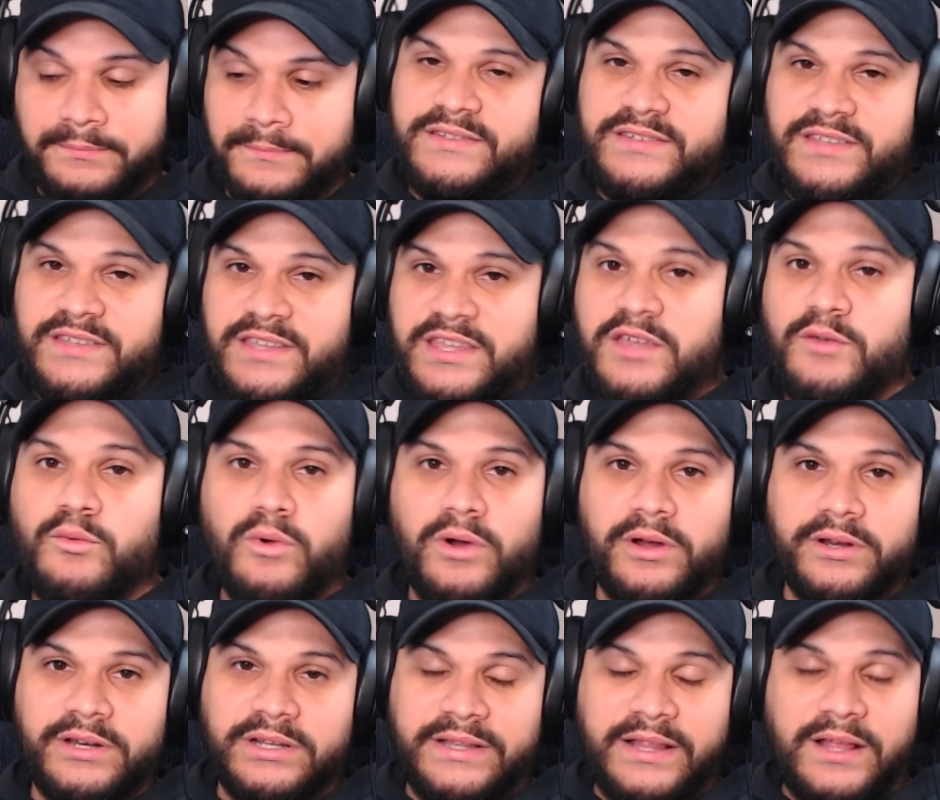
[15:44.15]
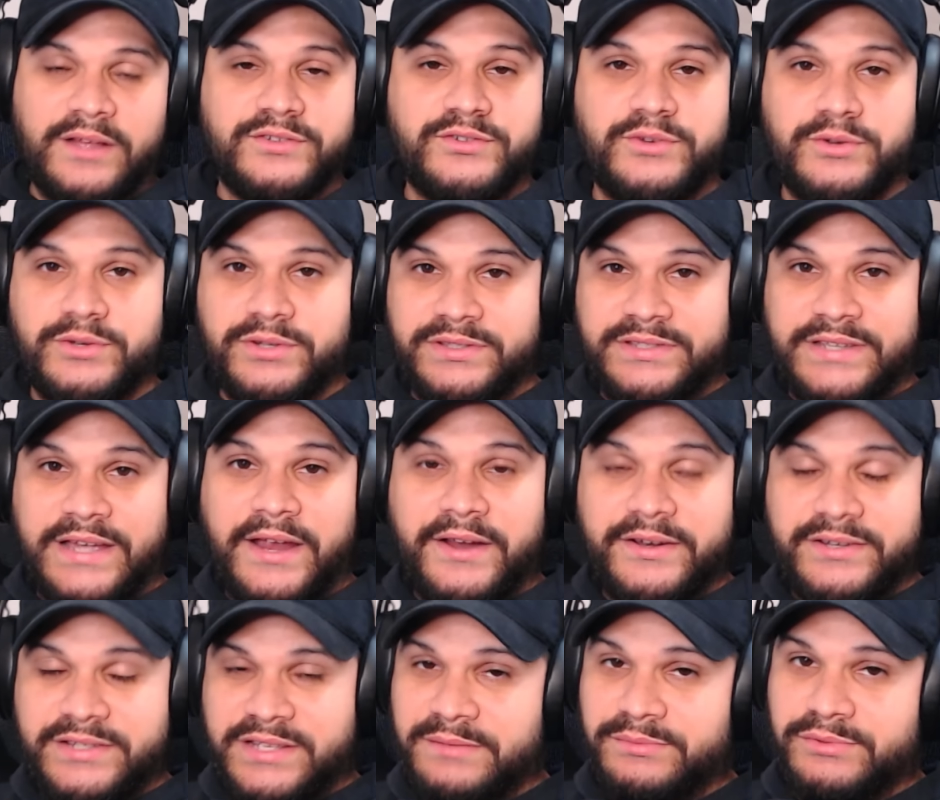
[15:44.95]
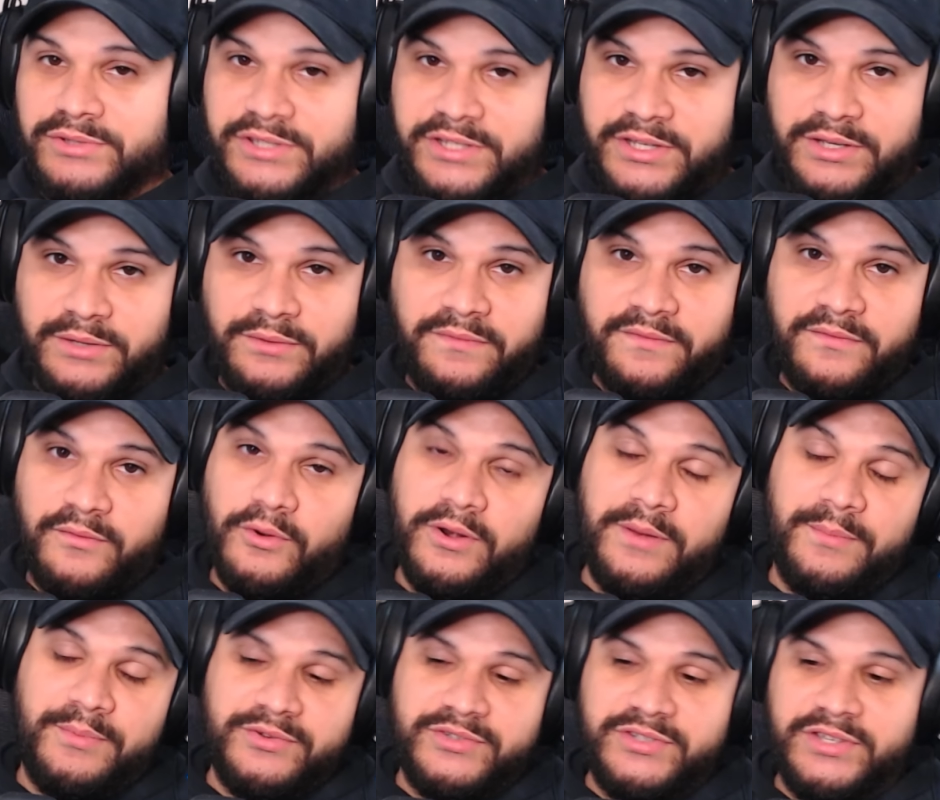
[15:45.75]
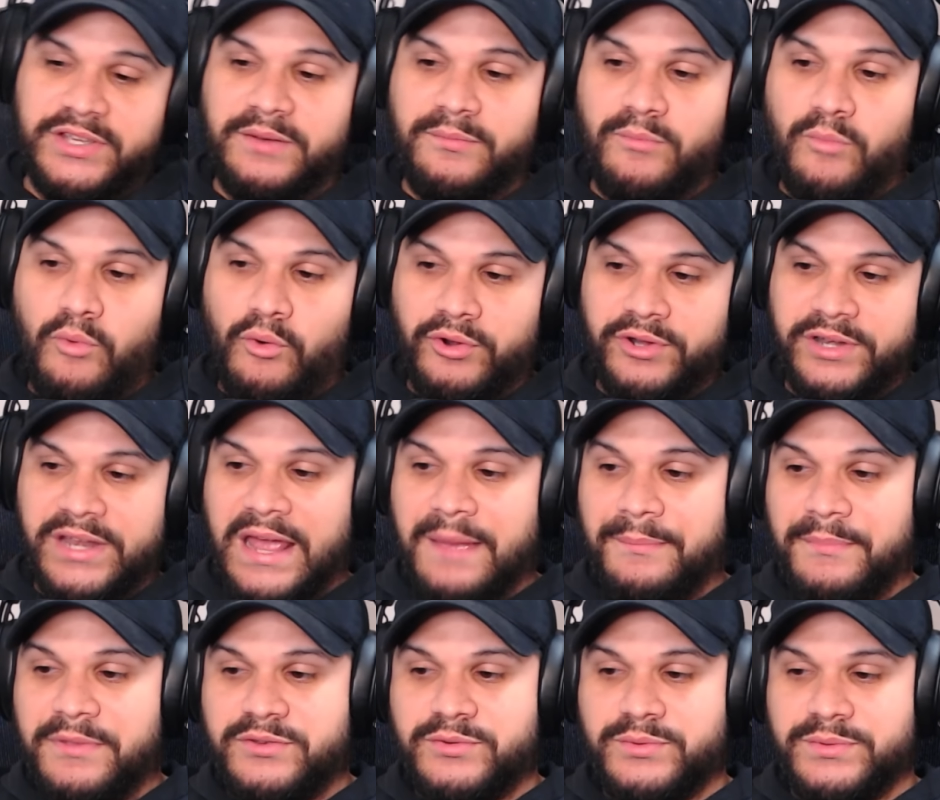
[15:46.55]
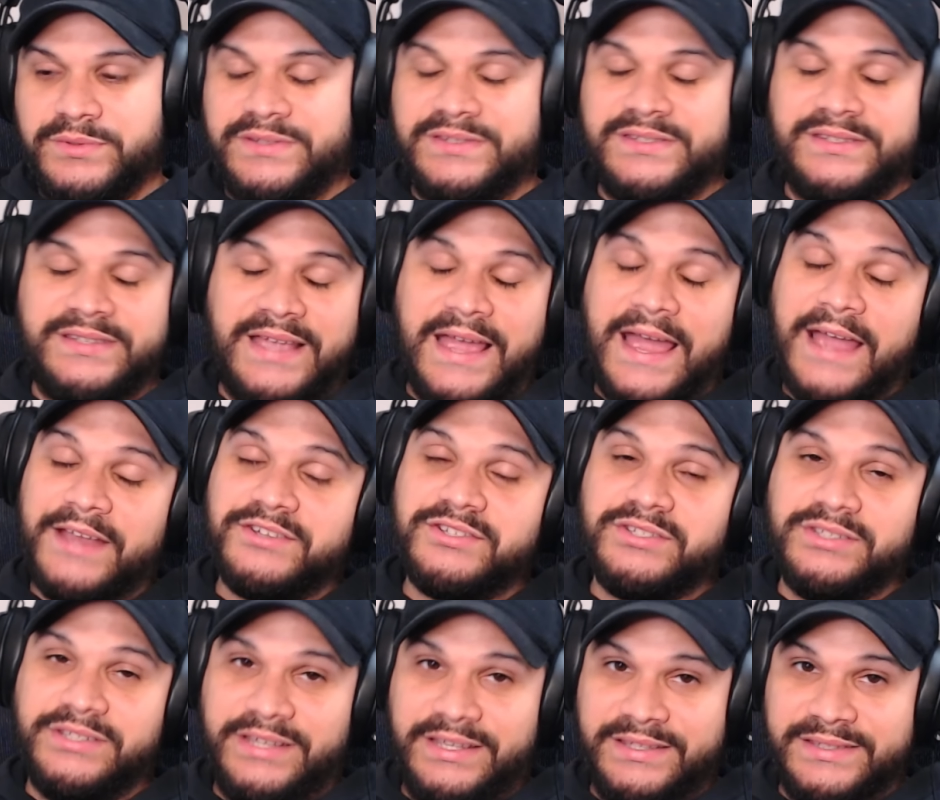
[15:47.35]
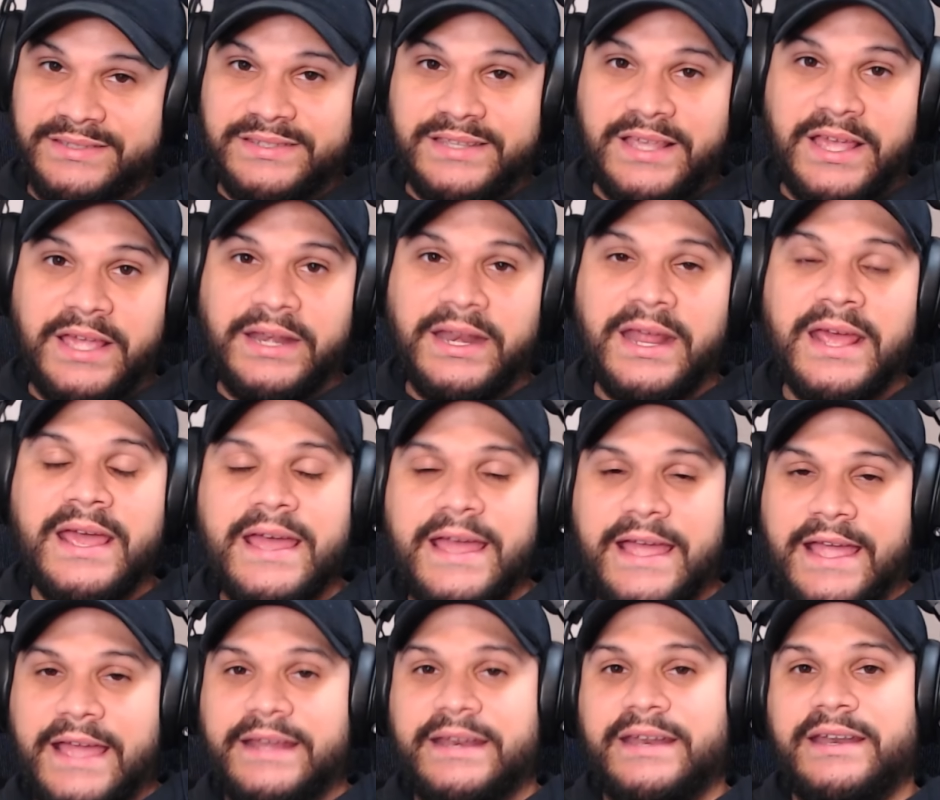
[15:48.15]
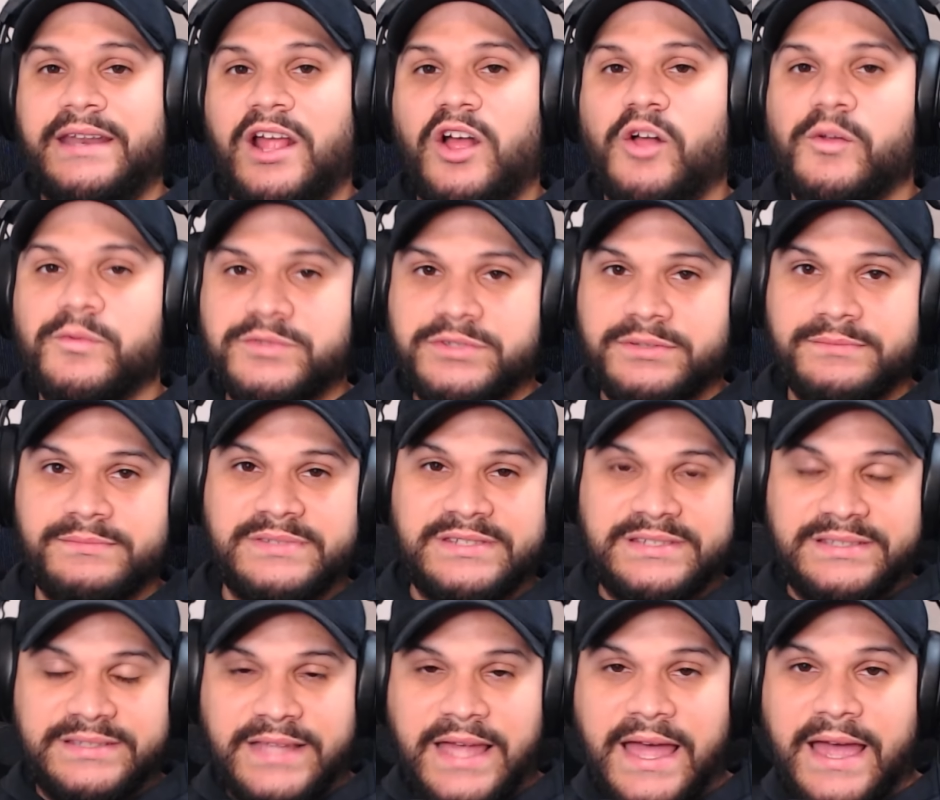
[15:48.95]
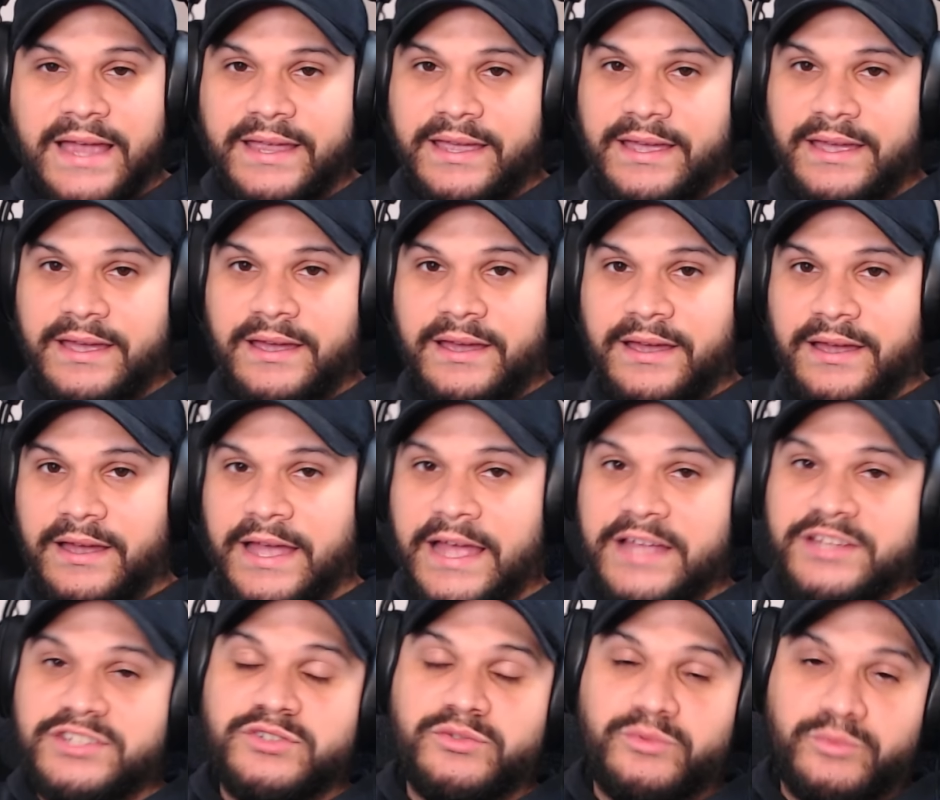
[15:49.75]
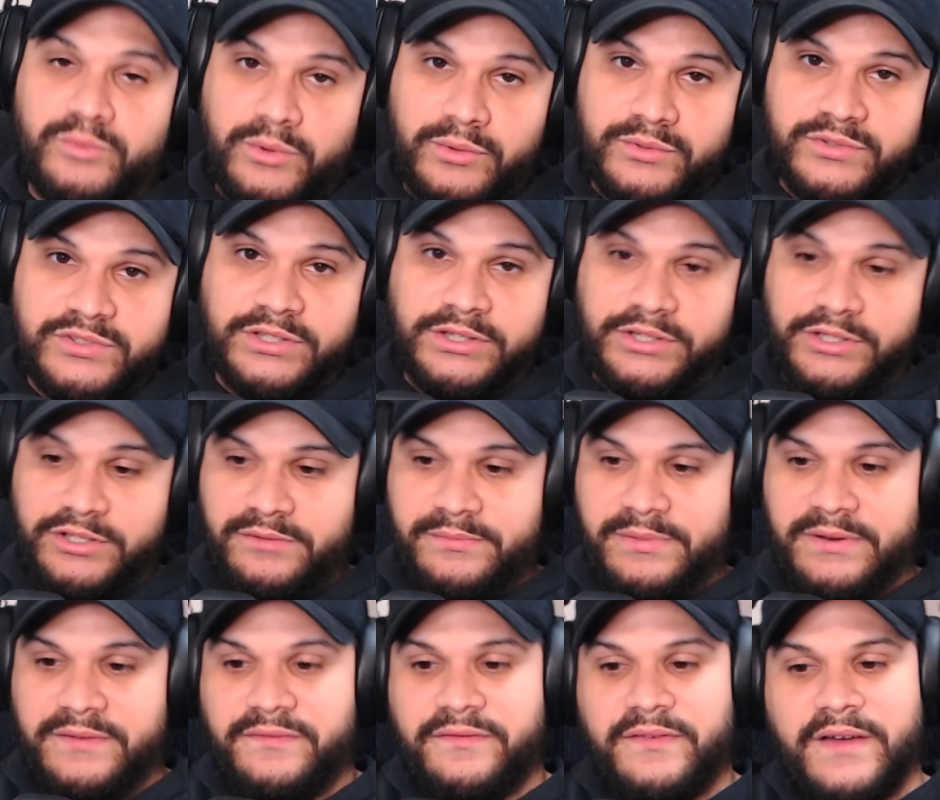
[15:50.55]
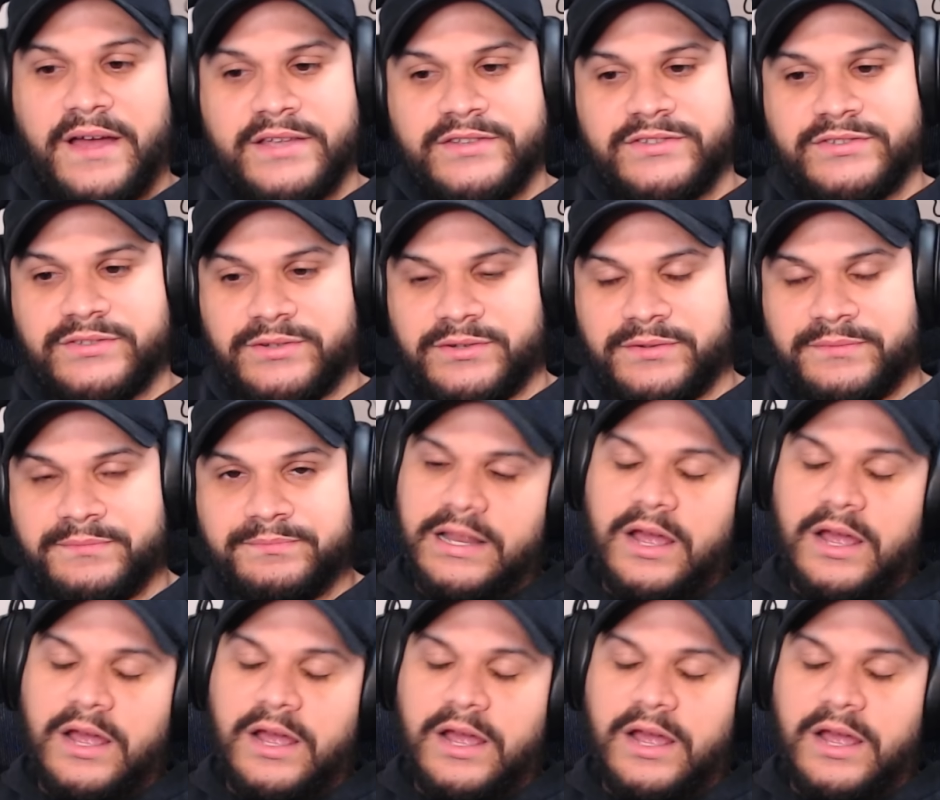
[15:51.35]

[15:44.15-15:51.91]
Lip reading: His E1 allows your entire team to deal 40% more damage, which is actually insane, and it helps him stack Ash and Rose a little bit faster.